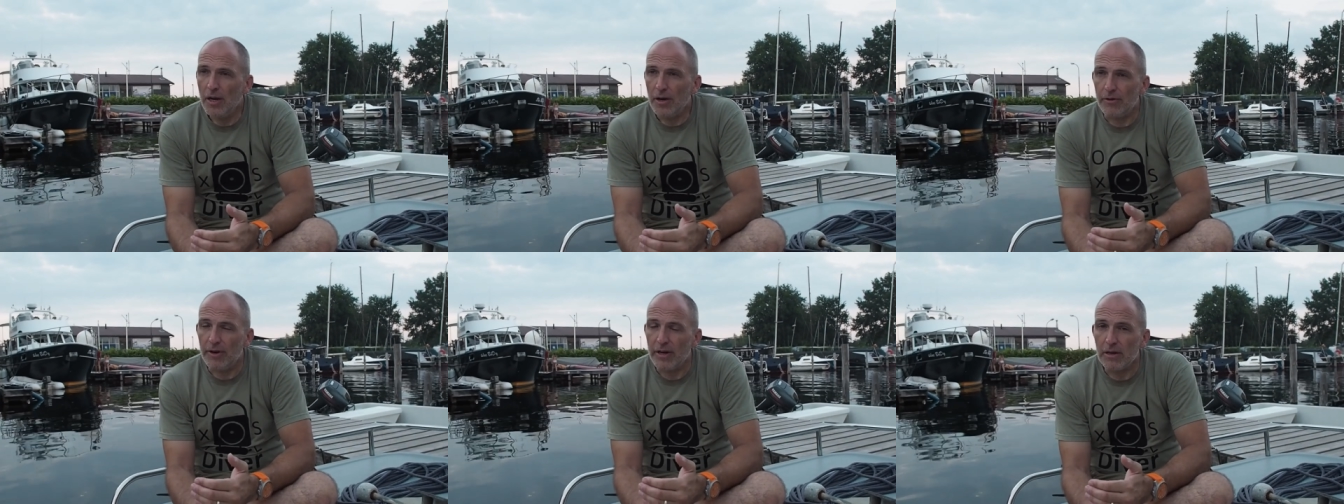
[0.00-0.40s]

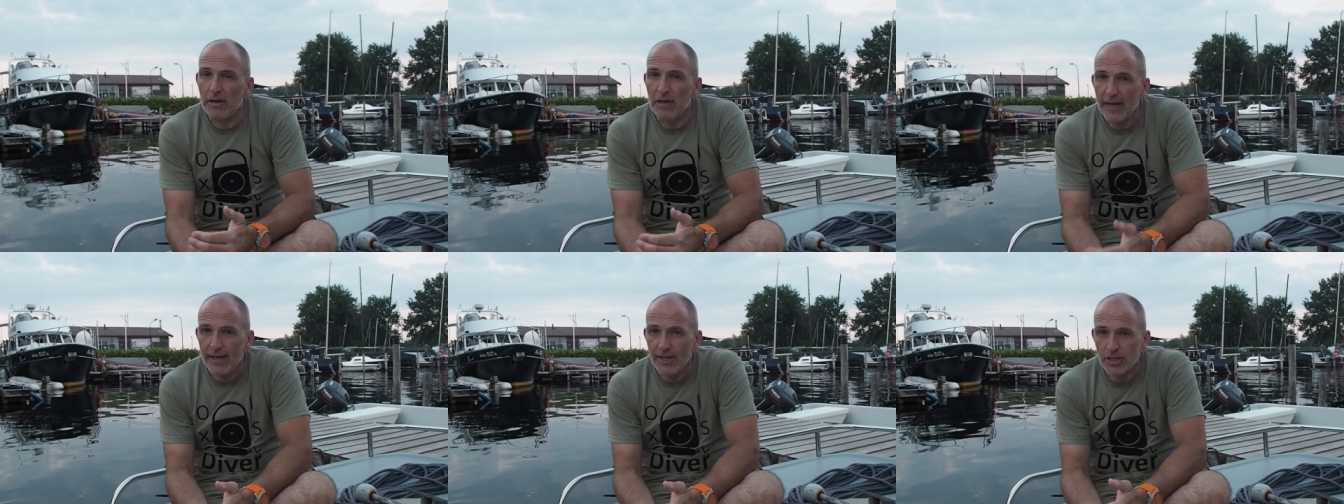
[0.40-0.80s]

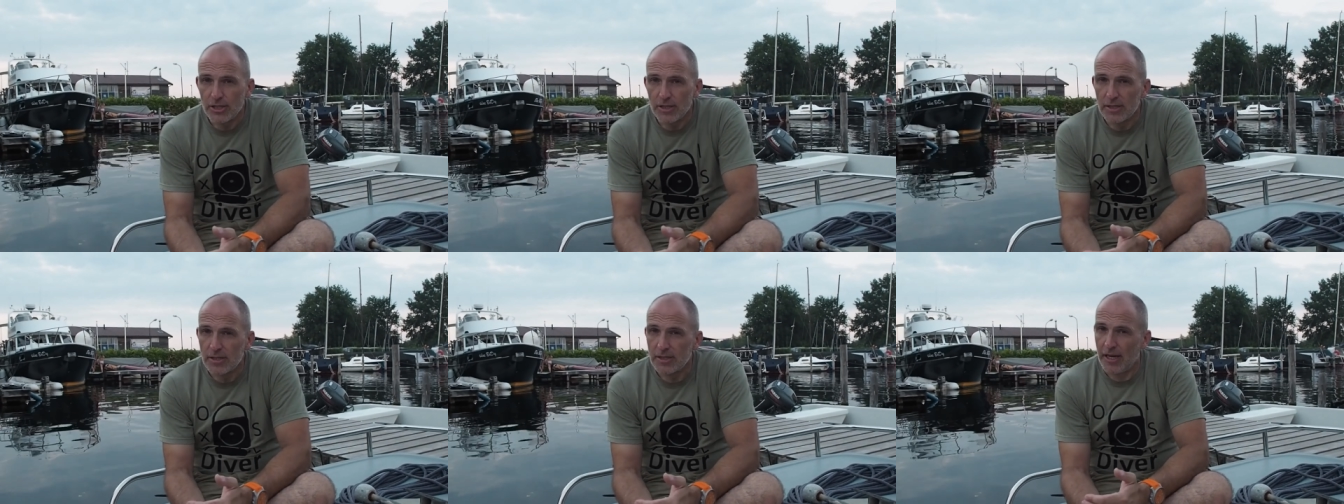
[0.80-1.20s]

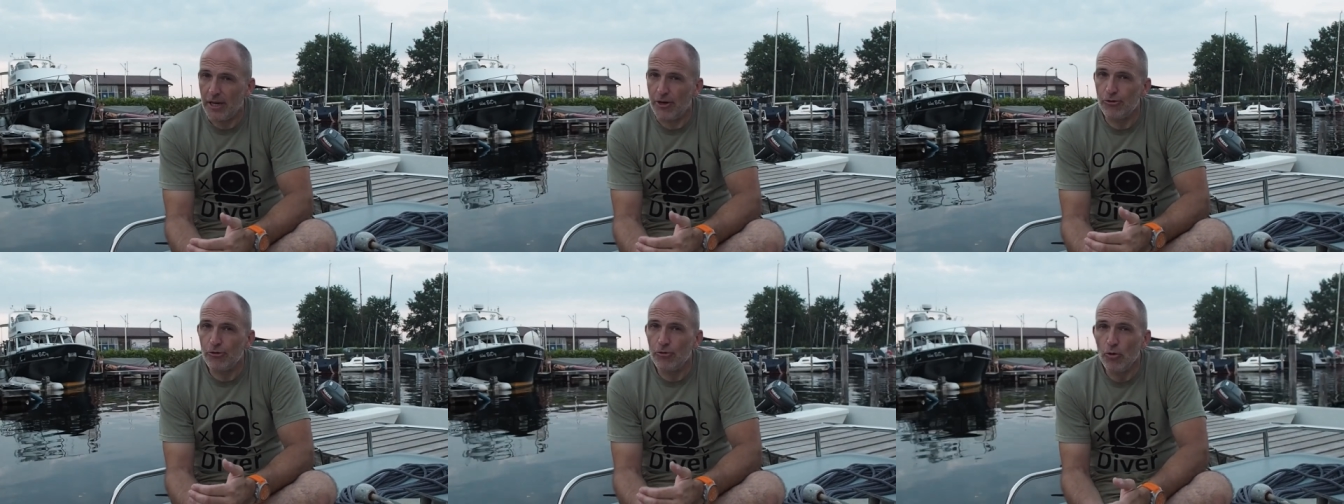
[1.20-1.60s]
regulations
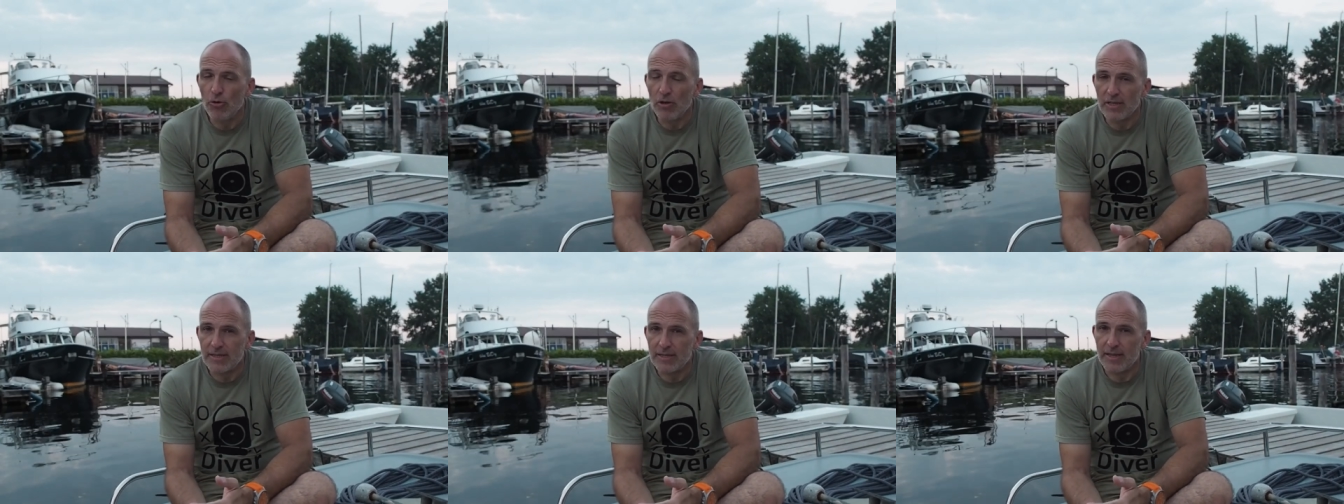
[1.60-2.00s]
and
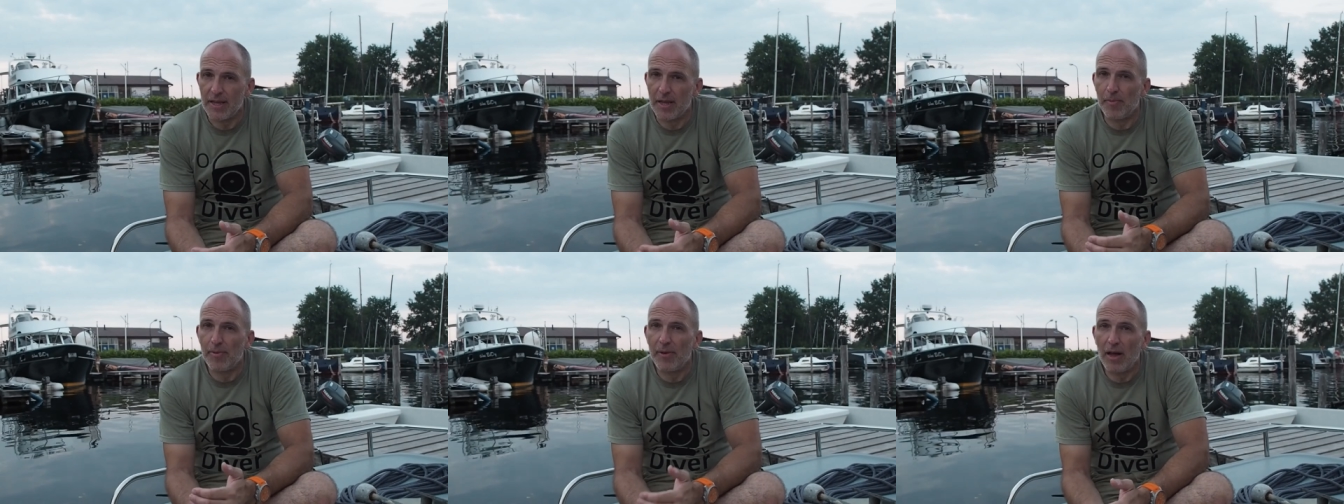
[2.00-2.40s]
rules that
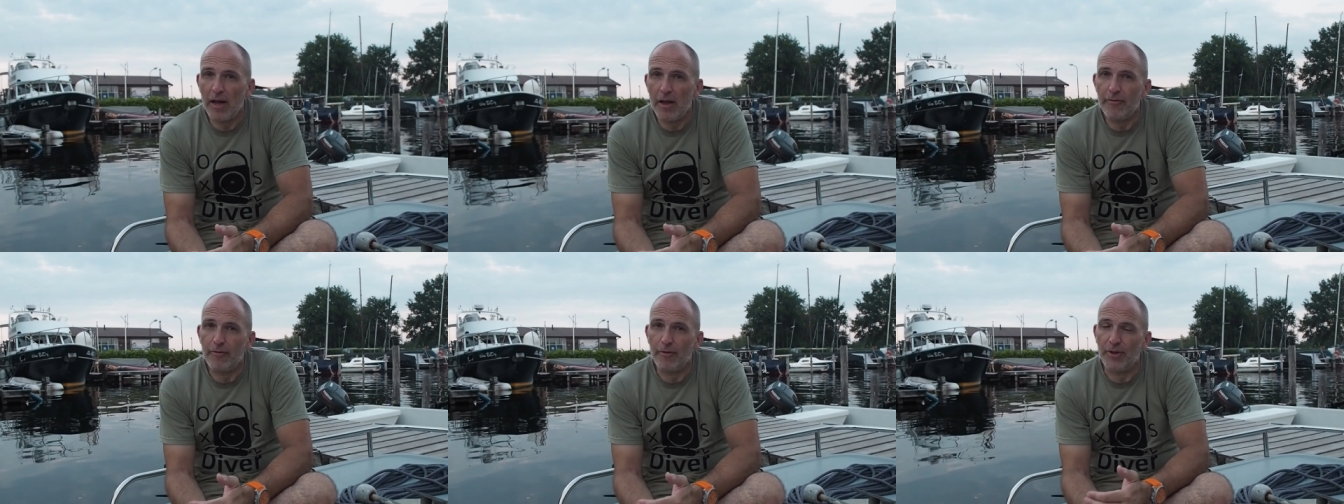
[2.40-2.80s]

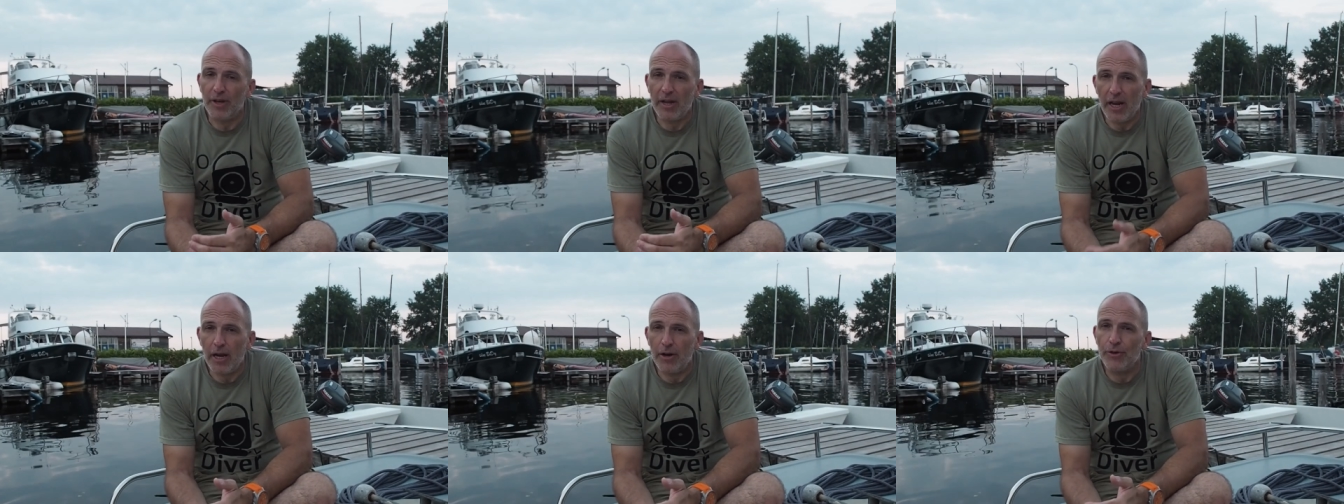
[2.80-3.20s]
apply for the
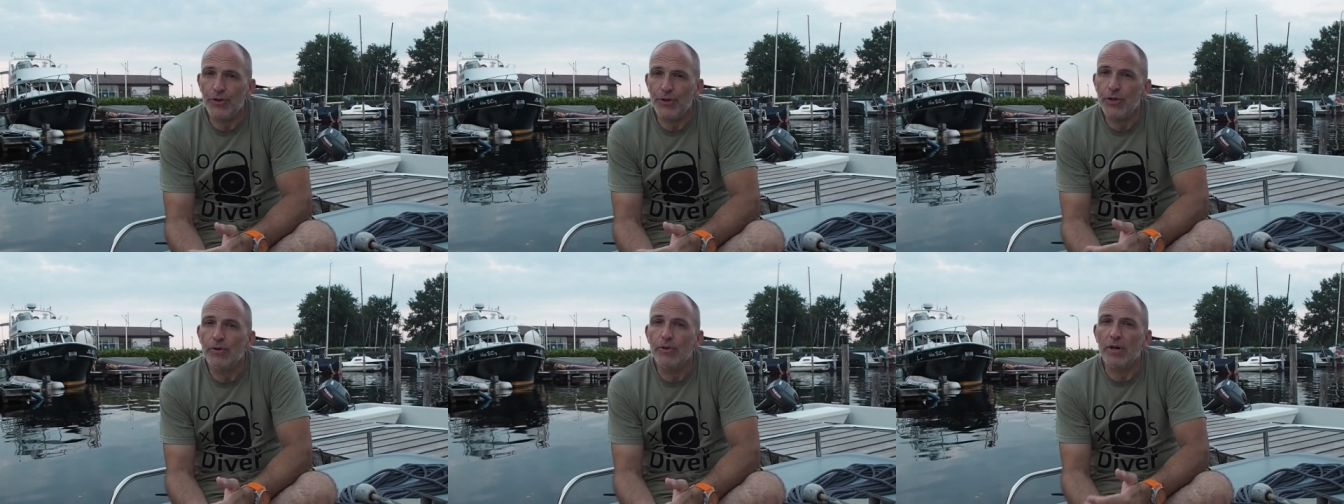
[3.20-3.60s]
area
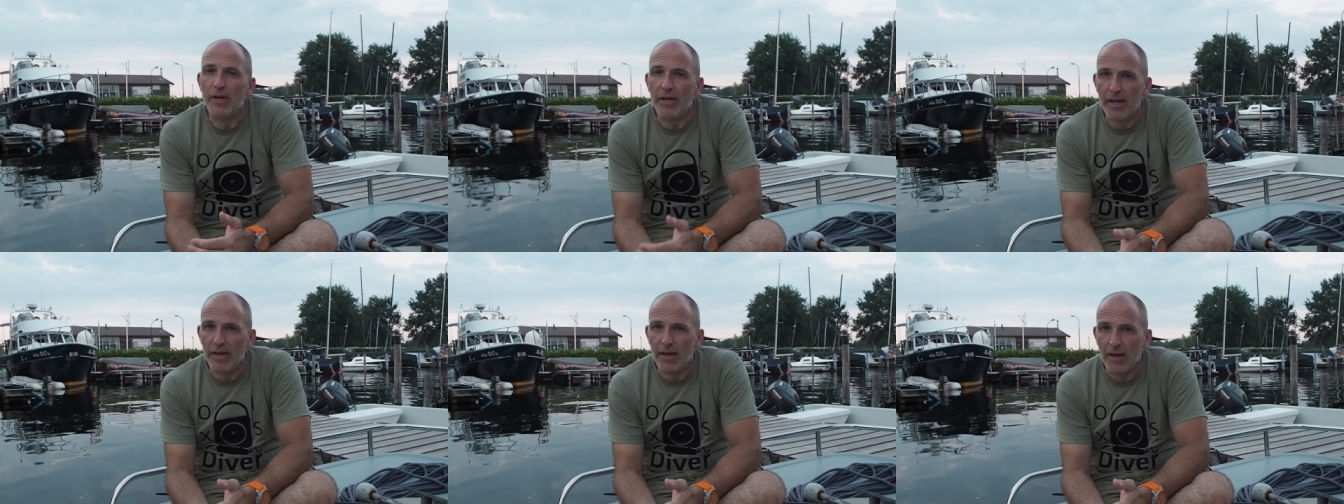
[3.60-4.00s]
you are
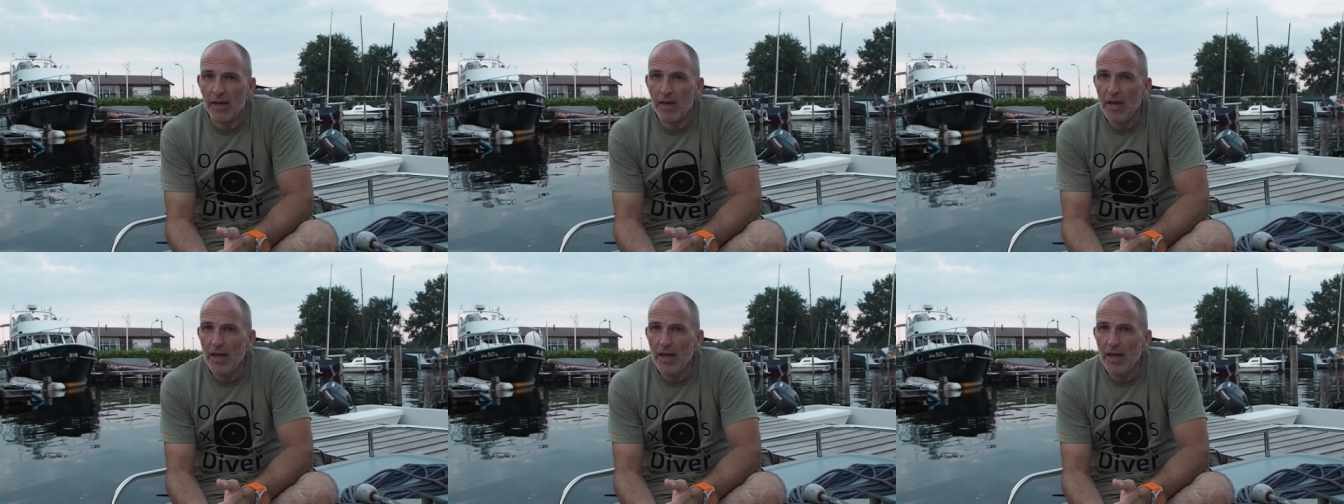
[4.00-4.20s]
in.